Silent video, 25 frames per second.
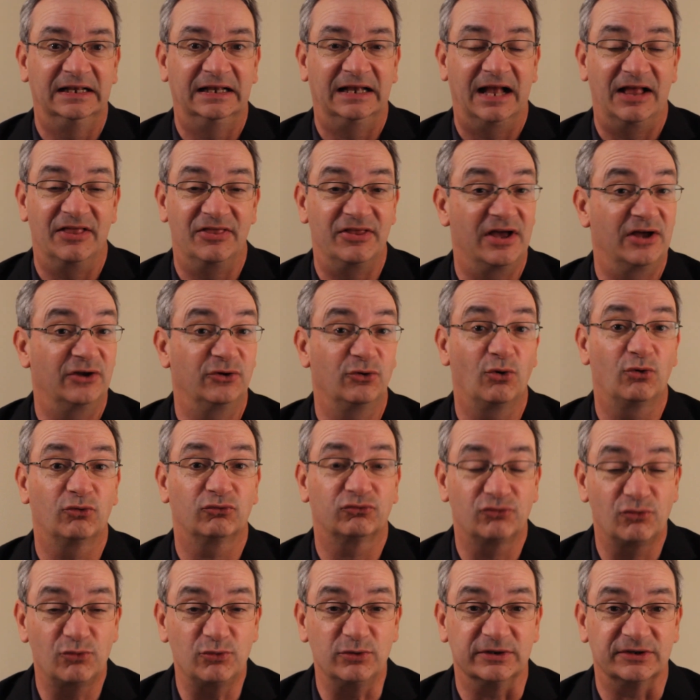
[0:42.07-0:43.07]
And there are no
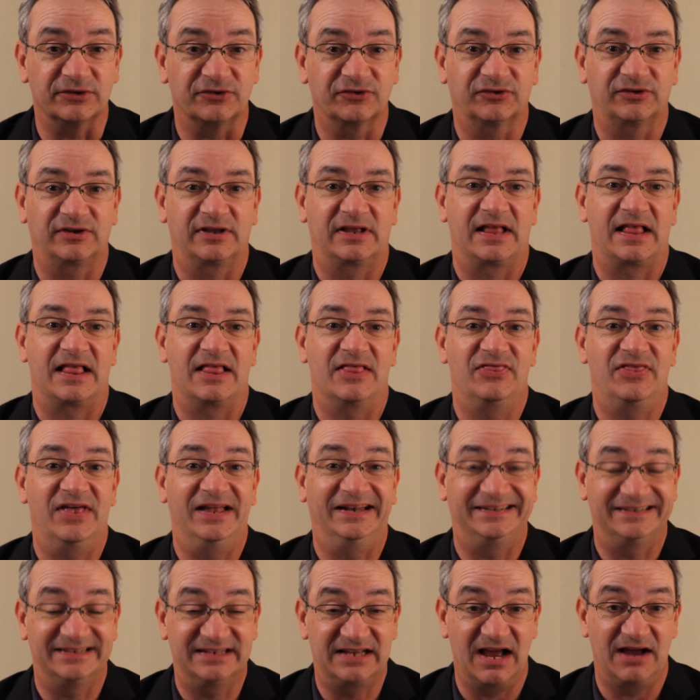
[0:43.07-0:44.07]
rules
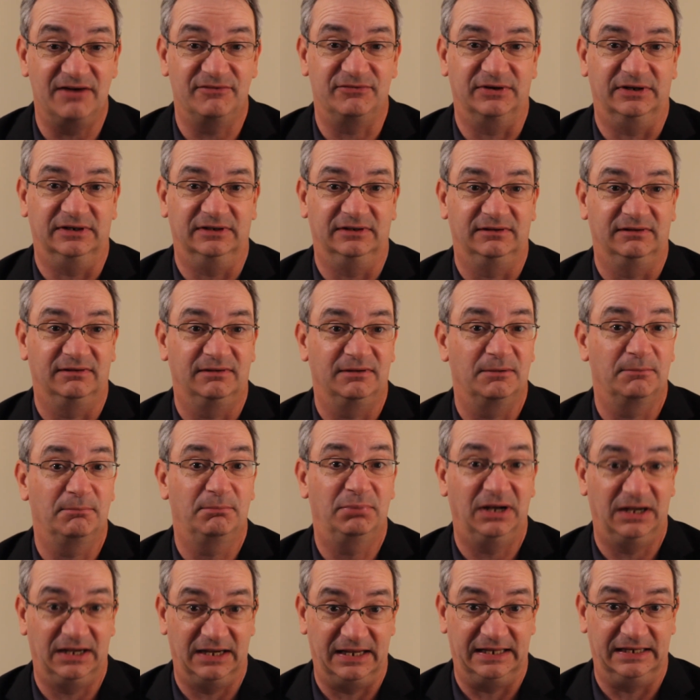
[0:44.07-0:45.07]
that govern
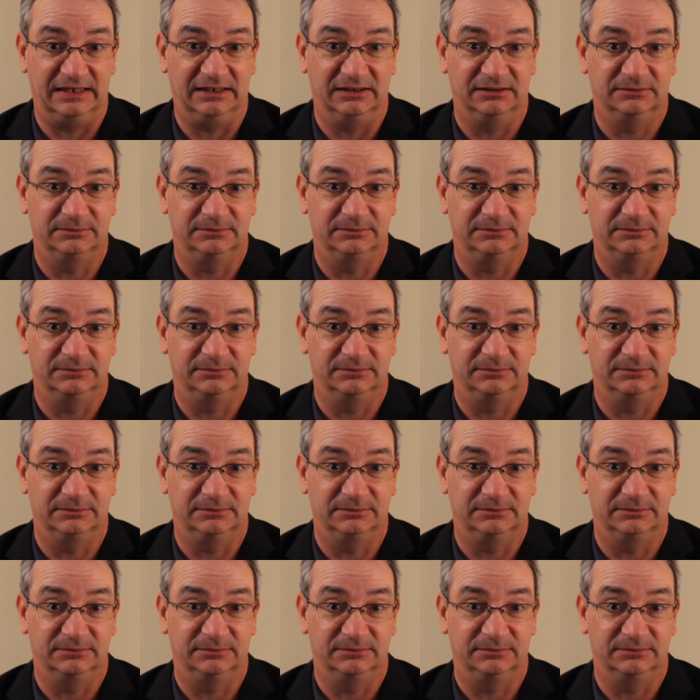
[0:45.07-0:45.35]
play.